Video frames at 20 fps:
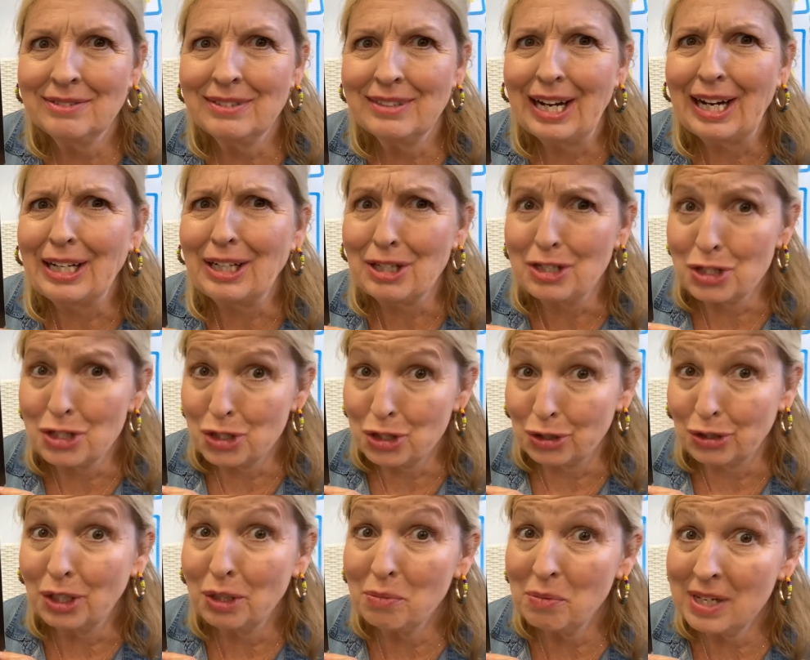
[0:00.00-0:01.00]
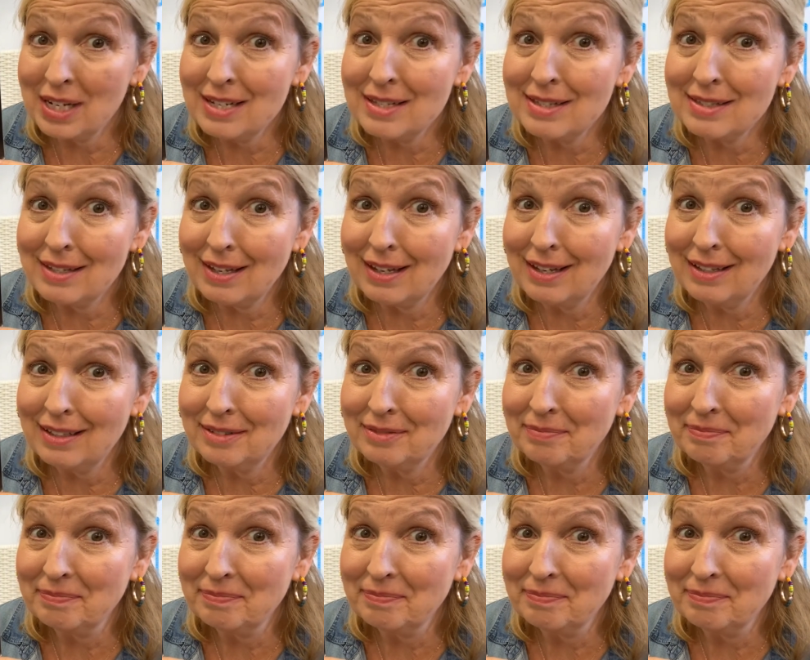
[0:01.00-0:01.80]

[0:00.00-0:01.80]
Are you sure you want to see it?